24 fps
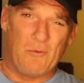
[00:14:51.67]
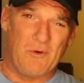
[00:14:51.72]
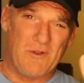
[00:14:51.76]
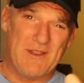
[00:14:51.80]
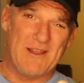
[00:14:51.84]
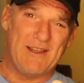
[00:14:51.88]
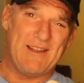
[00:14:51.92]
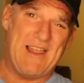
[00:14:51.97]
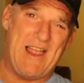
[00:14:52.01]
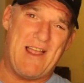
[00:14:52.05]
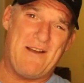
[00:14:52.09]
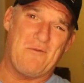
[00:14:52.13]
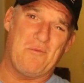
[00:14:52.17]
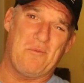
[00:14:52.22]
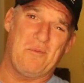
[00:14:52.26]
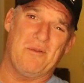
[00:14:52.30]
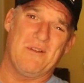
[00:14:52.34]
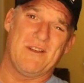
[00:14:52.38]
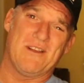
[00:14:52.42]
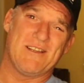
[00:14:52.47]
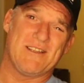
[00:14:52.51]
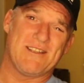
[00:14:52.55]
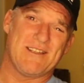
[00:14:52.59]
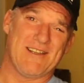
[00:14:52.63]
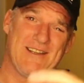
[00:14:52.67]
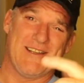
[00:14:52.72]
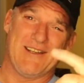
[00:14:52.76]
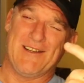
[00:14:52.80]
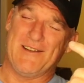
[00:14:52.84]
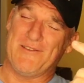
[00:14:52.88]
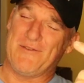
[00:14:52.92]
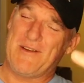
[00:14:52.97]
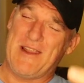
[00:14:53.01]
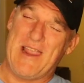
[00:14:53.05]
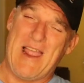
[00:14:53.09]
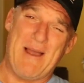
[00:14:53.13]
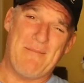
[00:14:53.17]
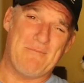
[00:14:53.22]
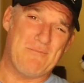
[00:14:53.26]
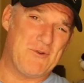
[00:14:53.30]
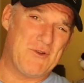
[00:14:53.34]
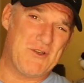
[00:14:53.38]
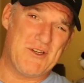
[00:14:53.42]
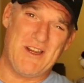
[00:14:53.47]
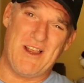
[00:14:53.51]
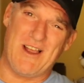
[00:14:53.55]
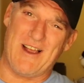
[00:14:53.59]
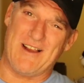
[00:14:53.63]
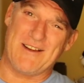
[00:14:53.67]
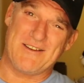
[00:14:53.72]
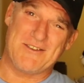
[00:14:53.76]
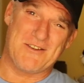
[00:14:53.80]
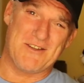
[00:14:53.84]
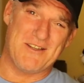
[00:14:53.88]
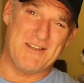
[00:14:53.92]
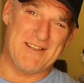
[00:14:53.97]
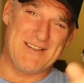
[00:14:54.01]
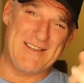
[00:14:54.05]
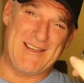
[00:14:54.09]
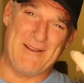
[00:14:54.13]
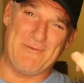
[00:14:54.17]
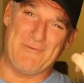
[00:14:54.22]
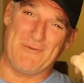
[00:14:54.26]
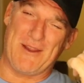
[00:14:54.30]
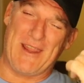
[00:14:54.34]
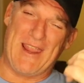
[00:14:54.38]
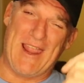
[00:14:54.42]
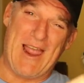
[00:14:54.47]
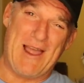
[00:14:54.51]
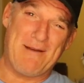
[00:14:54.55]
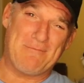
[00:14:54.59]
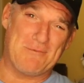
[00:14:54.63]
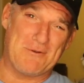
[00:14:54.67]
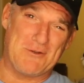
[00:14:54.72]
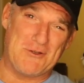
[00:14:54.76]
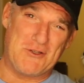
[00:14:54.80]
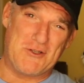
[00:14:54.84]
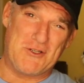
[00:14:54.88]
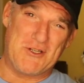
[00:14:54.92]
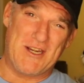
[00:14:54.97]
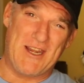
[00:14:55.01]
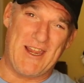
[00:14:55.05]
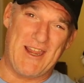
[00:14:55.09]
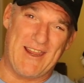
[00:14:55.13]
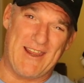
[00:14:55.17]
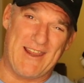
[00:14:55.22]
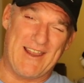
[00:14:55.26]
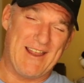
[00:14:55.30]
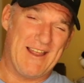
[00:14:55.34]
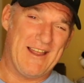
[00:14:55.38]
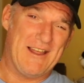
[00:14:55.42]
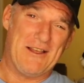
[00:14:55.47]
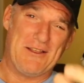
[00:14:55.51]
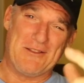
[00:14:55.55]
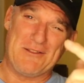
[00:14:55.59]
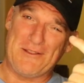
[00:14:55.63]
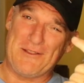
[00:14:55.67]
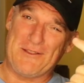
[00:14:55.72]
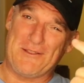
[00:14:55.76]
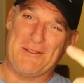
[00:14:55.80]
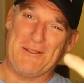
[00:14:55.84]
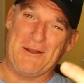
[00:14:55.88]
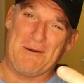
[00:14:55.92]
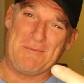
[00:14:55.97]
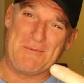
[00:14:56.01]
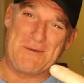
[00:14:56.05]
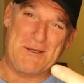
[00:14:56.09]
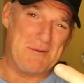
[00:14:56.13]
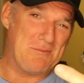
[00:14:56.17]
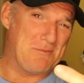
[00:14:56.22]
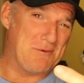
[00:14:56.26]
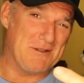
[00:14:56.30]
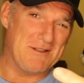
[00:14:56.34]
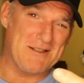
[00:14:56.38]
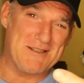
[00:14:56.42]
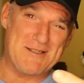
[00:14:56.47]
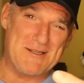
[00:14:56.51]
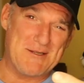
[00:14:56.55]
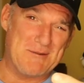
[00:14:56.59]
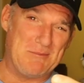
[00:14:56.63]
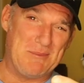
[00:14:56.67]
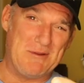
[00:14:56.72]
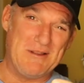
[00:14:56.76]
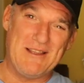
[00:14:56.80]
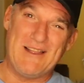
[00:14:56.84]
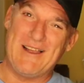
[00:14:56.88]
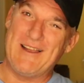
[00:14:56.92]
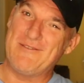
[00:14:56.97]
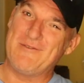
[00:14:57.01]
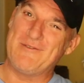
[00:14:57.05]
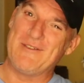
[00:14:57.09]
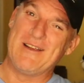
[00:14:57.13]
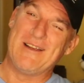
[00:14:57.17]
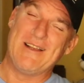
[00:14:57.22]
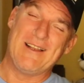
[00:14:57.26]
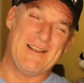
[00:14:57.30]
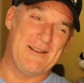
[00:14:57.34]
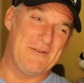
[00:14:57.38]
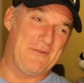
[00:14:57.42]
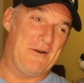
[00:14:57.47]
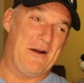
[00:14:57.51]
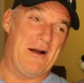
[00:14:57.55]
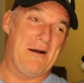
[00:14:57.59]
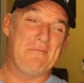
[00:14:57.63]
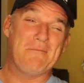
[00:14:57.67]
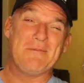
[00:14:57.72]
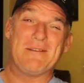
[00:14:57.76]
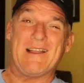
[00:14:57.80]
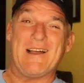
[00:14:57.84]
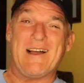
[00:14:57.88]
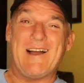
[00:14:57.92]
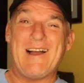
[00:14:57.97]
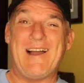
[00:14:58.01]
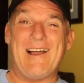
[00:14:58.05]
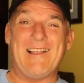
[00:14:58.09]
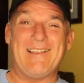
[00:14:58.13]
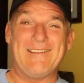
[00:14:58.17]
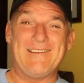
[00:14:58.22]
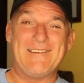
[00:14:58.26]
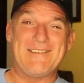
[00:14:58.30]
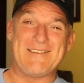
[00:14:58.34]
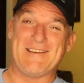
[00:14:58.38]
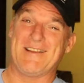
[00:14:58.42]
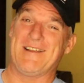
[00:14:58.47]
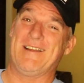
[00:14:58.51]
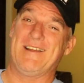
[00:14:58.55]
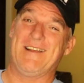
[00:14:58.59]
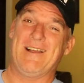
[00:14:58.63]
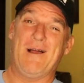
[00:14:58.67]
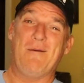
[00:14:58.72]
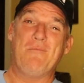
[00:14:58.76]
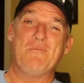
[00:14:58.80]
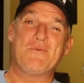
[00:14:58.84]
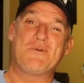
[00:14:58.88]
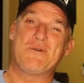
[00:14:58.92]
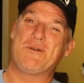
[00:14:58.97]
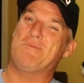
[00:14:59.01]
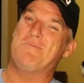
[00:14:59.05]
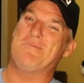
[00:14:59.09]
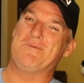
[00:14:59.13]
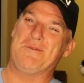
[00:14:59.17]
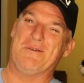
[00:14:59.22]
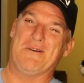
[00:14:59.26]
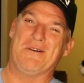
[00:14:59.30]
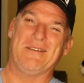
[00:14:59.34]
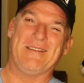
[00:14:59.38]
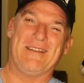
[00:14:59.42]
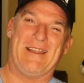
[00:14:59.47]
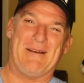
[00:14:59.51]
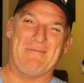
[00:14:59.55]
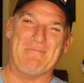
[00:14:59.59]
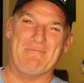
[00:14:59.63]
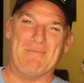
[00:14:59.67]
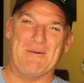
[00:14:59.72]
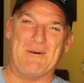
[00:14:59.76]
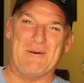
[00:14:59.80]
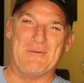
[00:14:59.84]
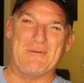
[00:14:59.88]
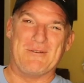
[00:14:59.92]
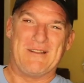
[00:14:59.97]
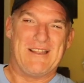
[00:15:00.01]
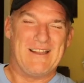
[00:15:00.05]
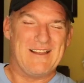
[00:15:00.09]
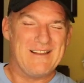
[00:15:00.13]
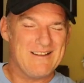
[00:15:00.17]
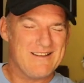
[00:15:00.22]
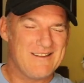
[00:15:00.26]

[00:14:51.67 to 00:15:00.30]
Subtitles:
Well, there you have a place. If Captain Josh is giving Captain Jake the thumbs up on the Simple Life, if I'm in the Highlands, I'm jumping on that boat.